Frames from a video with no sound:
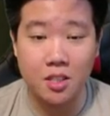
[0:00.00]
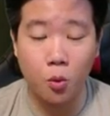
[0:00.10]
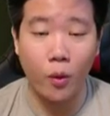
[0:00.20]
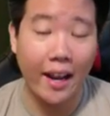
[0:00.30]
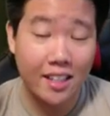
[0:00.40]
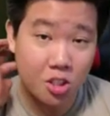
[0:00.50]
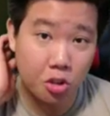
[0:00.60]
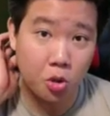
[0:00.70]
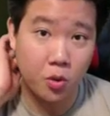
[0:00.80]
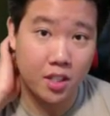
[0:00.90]
So what I need to
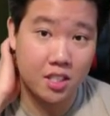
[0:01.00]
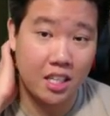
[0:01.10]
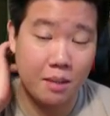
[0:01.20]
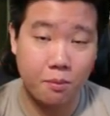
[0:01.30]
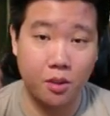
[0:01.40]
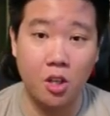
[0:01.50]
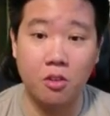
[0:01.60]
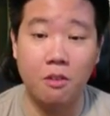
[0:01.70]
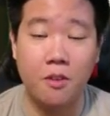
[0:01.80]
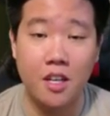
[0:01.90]
do is keep, you know,
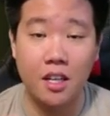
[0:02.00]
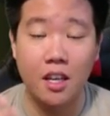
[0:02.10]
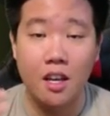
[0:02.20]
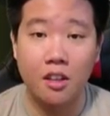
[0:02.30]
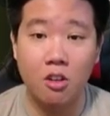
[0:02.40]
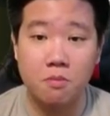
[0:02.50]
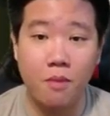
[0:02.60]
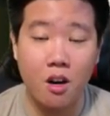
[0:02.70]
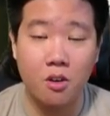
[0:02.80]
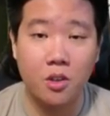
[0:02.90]
defeating those
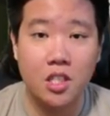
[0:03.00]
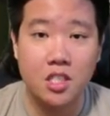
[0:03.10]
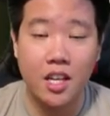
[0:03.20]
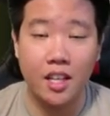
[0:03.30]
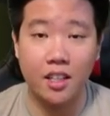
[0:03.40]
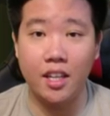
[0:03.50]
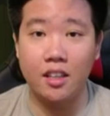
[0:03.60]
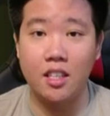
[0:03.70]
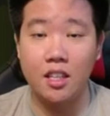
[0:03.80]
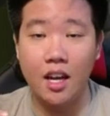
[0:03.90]
Marauders and get
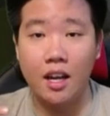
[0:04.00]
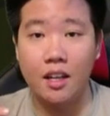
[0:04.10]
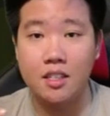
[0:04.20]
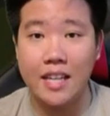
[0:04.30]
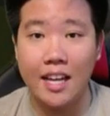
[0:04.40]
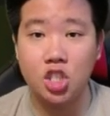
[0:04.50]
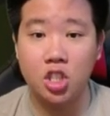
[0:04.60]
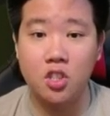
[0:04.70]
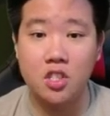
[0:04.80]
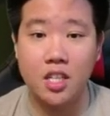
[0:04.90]
the
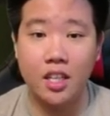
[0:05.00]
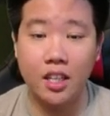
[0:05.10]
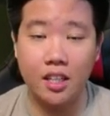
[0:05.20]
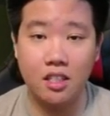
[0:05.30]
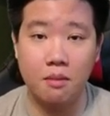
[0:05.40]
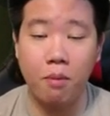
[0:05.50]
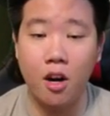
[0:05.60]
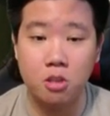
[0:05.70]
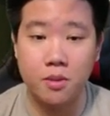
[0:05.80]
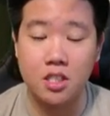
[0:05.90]
satchels and then get some
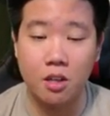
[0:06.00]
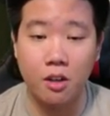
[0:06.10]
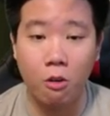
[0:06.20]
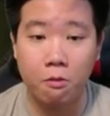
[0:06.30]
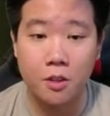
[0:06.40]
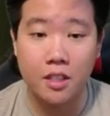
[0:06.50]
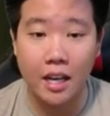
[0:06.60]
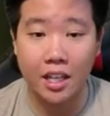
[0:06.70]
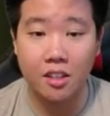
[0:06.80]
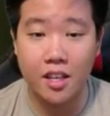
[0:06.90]
parchments, and hopefully that
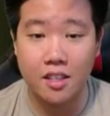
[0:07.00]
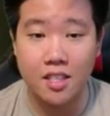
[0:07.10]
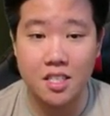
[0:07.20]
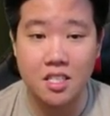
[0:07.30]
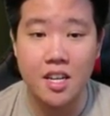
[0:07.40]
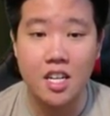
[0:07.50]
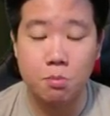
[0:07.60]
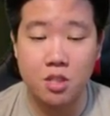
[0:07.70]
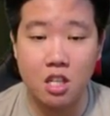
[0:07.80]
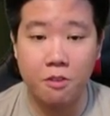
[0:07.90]
I can get this
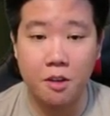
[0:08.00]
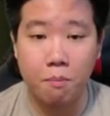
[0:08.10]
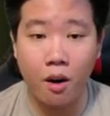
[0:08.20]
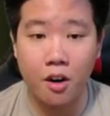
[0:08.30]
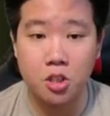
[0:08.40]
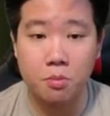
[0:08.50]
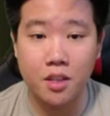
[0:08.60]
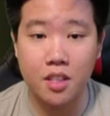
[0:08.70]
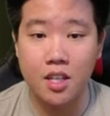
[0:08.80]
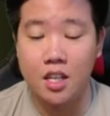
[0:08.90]
specific
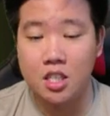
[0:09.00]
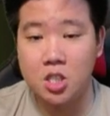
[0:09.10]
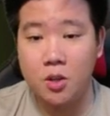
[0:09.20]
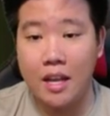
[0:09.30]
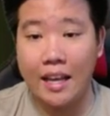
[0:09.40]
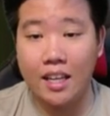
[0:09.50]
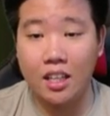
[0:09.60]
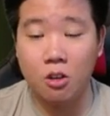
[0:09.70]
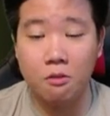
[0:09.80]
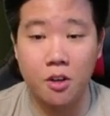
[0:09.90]
parchment so that I can
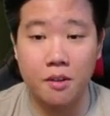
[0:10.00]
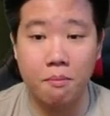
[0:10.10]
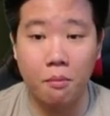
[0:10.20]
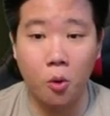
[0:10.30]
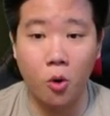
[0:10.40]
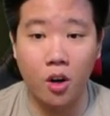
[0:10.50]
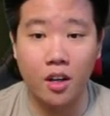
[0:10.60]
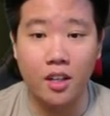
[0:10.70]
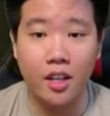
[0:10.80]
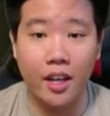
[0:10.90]
convert more
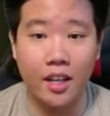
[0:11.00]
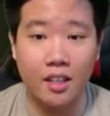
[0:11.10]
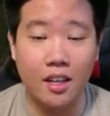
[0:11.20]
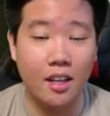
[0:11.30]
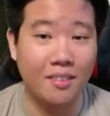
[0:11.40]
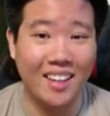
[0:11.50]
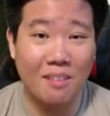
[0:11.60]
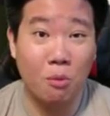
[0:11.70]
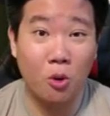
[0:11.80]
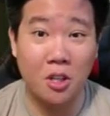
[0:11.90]
and get
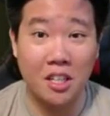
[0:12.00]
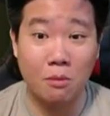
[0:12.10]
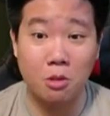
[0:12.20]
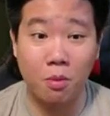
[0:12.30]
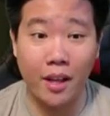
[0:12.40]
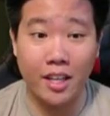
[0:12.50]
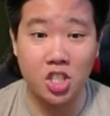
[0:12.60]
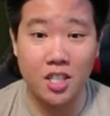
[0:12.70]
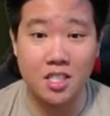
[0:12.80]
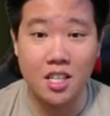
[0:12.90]
more kingdom supply
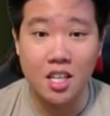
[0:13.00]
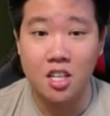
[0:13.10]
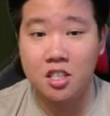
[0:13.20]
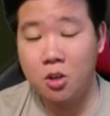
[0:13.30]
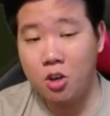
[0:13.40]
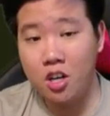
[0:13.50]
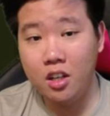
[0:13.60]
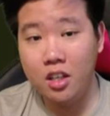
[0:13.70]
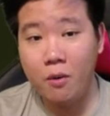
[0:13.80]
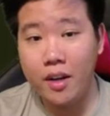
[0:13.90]
chests. So
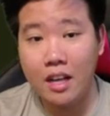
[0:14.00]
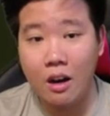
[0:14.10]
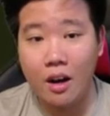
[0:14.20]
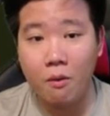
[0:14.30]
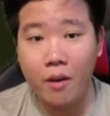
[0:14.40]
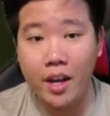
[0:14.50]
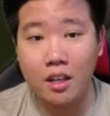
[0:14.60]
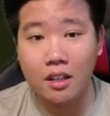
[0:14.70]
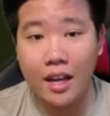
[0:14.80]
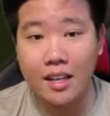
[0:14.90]
currently right now I
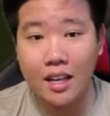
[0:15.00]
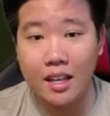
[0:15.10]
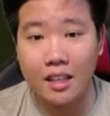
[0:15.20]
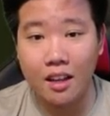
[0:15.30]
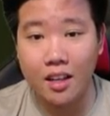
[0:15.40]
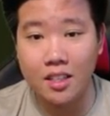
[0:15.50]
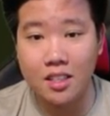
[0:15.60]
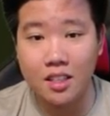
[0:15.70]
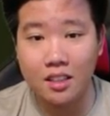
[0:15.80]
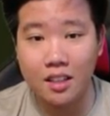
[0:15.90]
rank
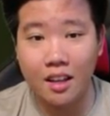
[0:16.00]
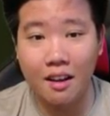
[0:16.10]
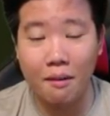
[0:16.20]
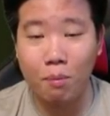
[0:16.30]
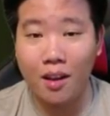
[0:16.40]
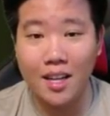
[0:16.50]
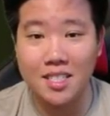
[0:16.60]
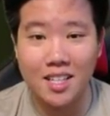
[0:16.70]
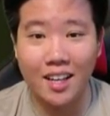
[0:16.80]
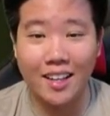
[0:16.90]
999
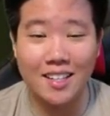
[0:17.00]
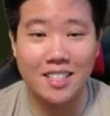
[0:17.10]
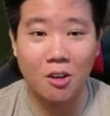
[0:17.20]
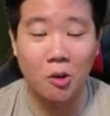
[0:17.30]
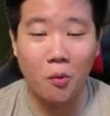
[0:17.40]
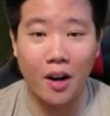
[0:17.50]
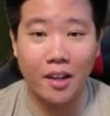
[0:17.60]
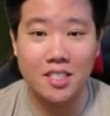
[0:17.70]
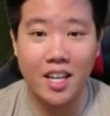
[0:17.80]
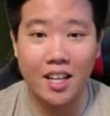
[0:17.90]
plus, I guess. I don't know where I
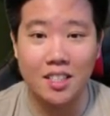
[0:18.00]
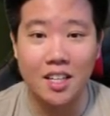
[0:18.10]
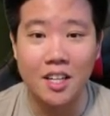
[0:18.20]
stand.